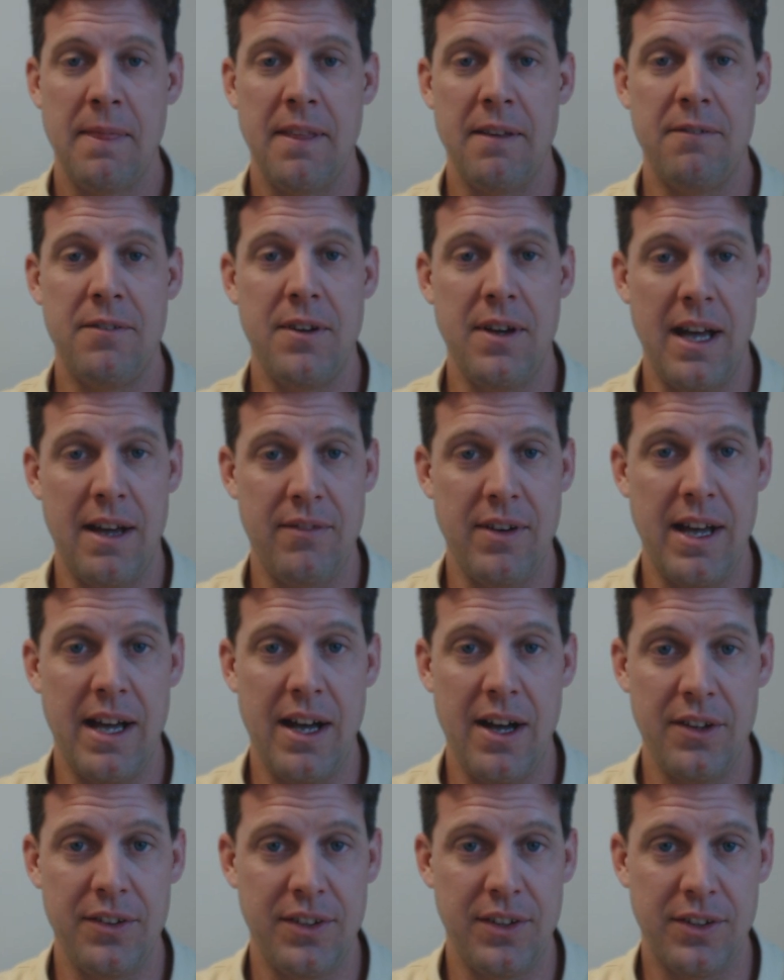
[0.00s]
If you have a
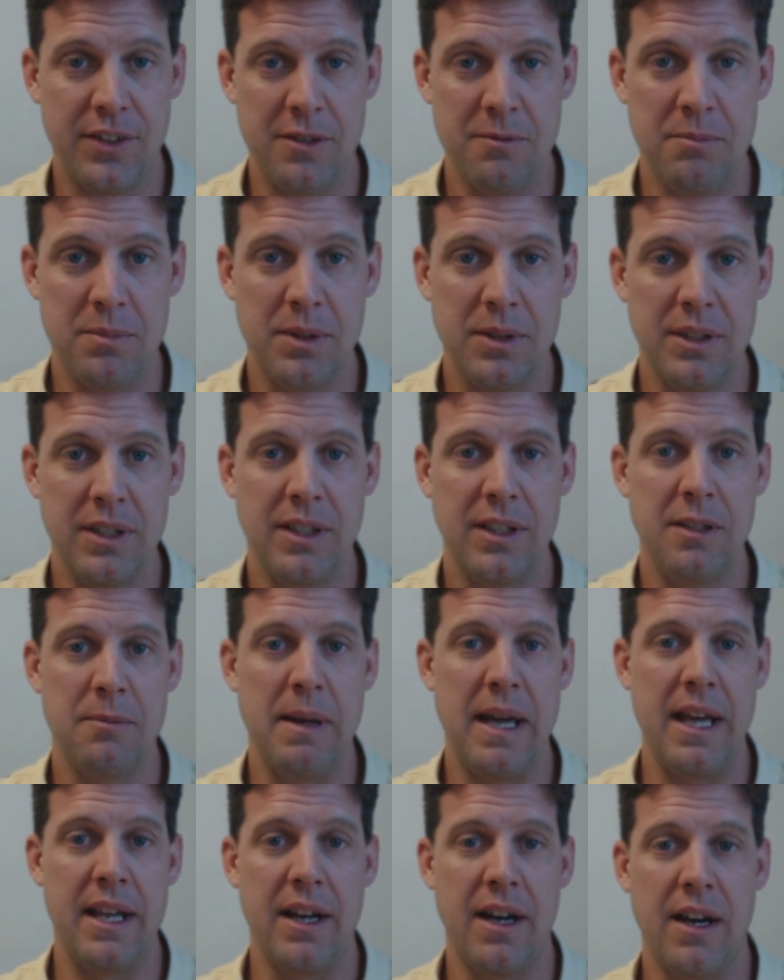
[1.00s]
house that's completely
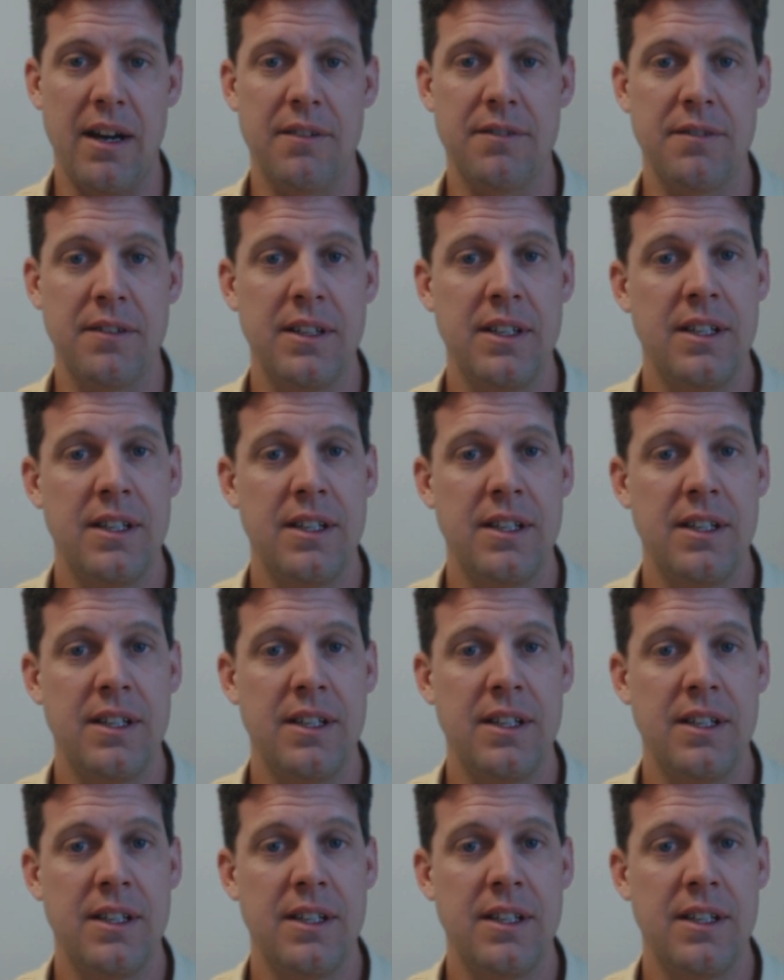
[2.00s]
paid off,